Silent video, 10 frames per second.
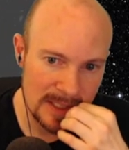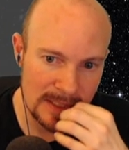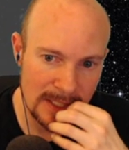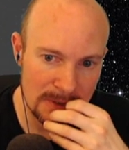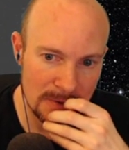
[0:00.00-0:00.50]
because it's
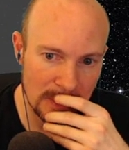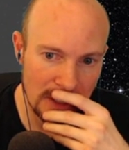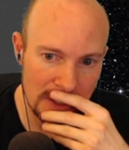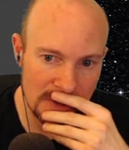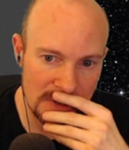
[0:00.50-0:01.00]
got dual
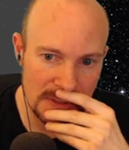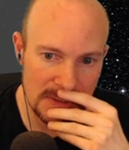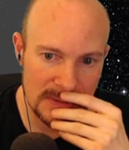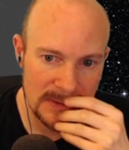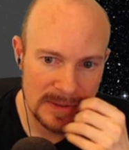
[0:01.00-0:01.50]

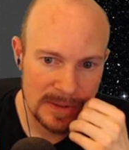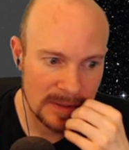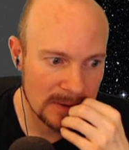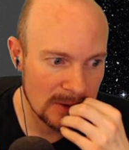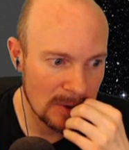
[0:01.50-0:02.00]
lasers.
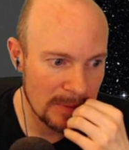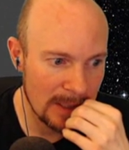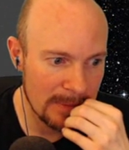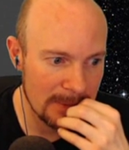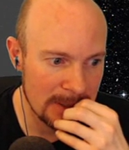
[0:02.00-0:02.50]
Clone Bay,
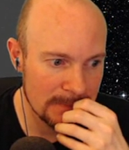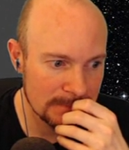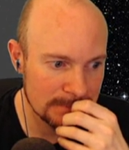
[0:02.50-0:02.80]
maybe?